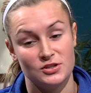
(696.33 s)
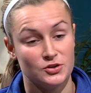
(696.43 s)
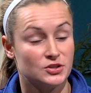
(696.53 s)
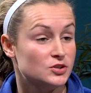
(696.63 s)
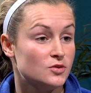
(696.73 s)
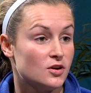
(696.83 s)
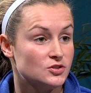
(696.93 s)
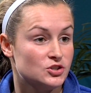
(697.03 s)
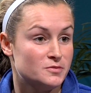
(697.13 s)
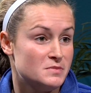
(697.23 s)
learn a new
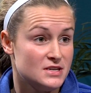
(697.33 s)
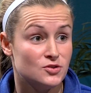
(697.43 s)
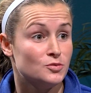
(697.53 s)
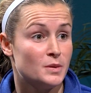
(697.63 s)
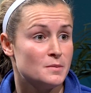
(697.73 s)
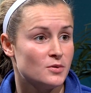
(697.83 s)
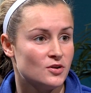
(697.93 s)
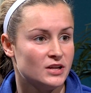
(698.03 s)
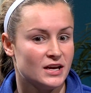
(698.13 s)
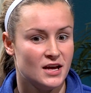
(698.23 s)
culture, meet new people,
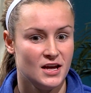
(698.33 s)
like